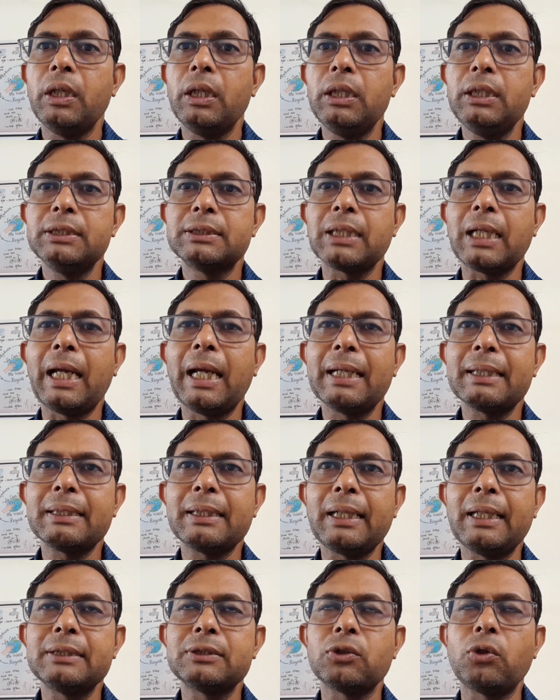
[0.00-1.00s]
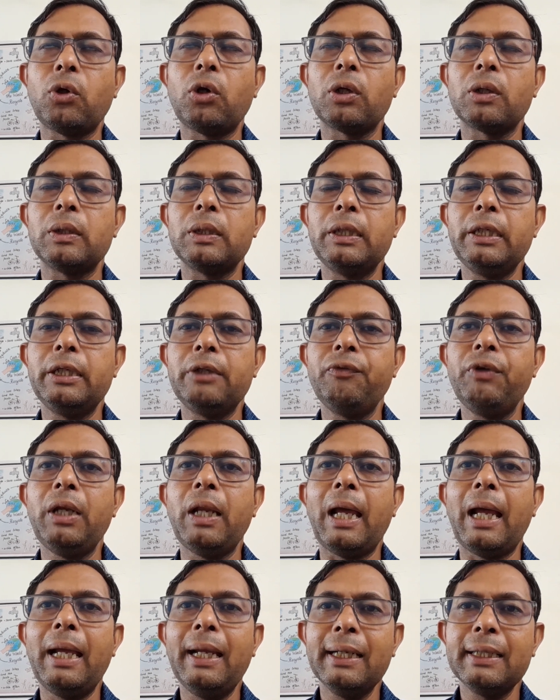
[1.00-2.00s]
is it
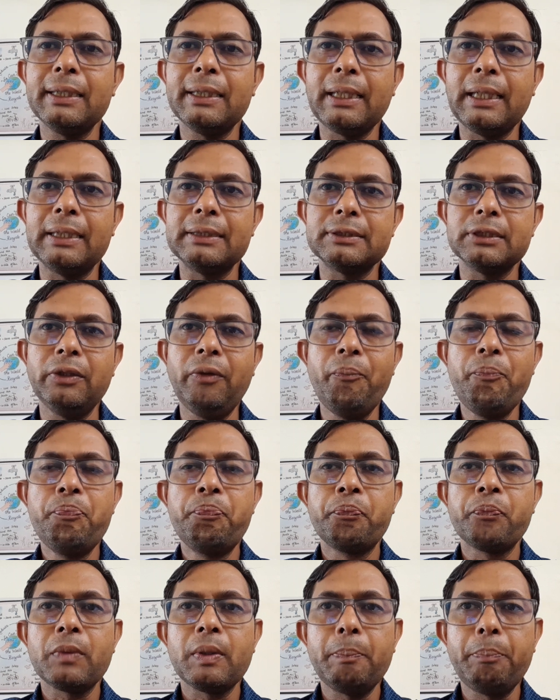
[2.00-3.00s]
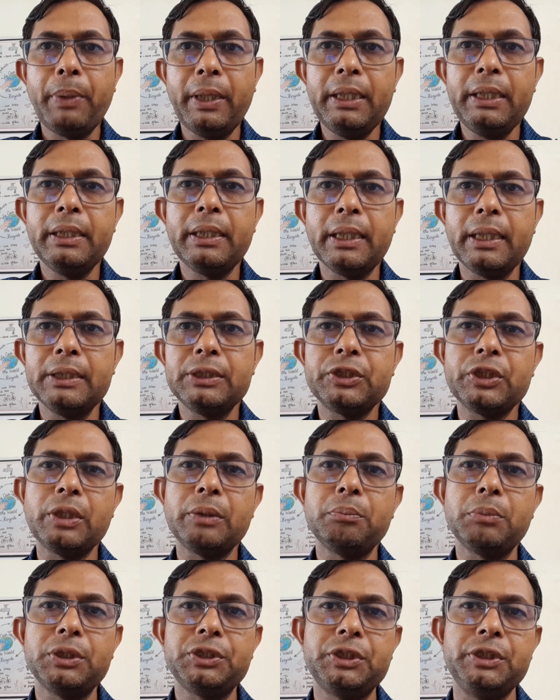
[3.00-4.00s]
will act as a
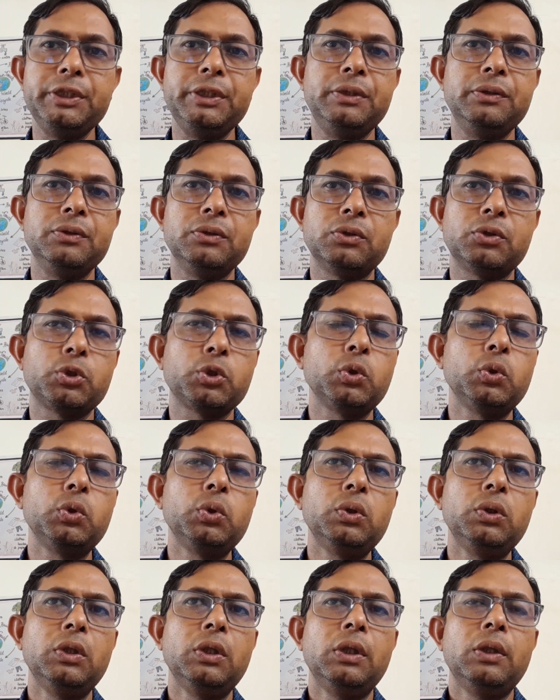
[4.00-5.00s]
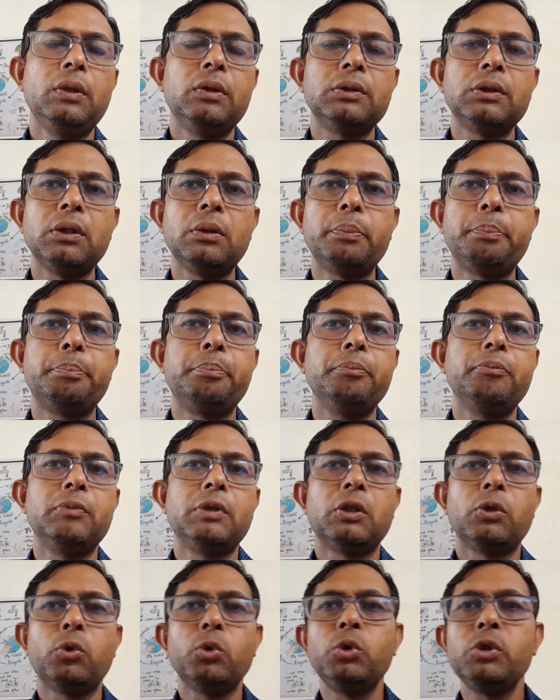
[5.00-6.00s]
penetration machine. So the
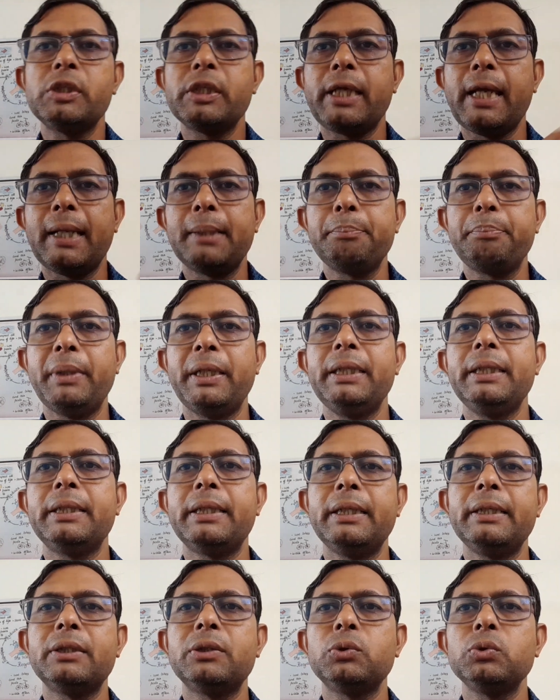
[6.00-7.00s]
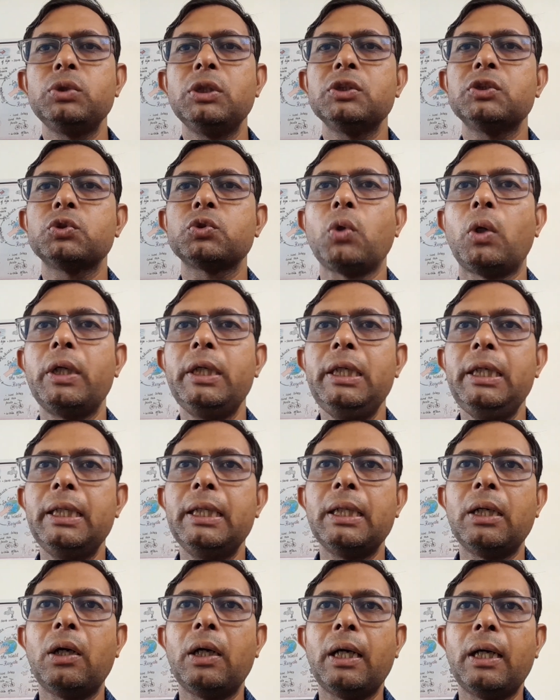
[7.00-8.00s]
root can penetrate to the soil
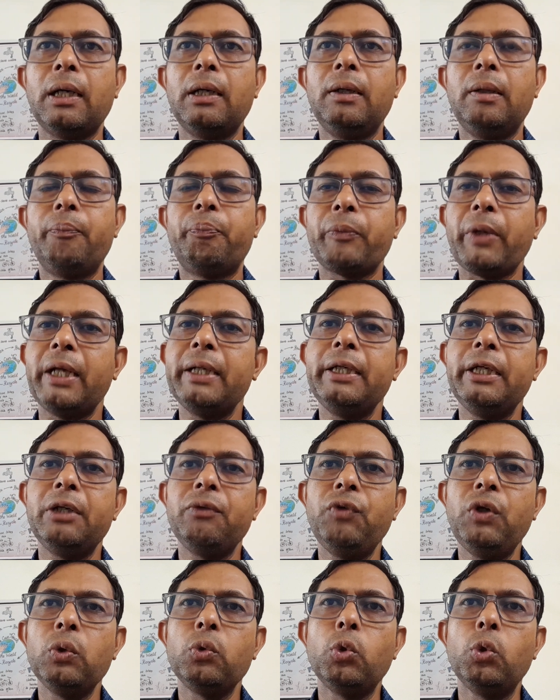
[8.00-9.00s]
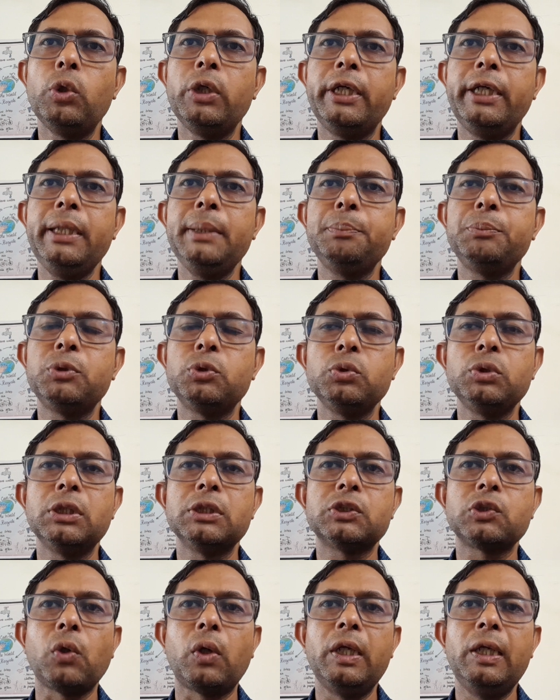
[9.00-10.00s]
and it will go deep to
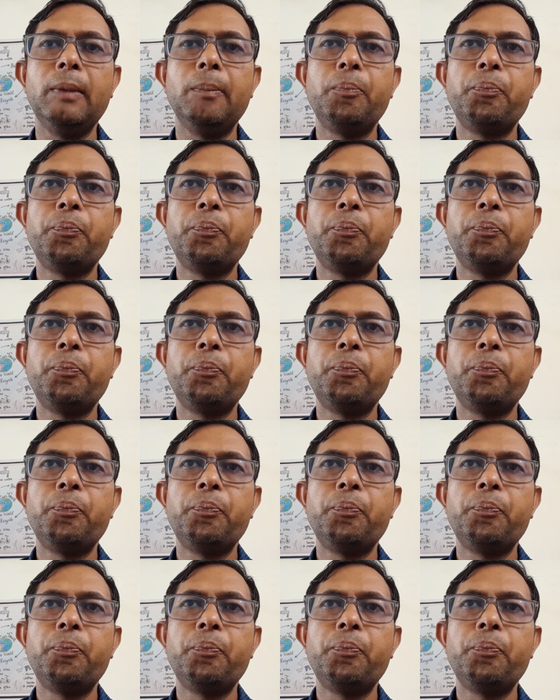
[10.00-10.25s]
the soil.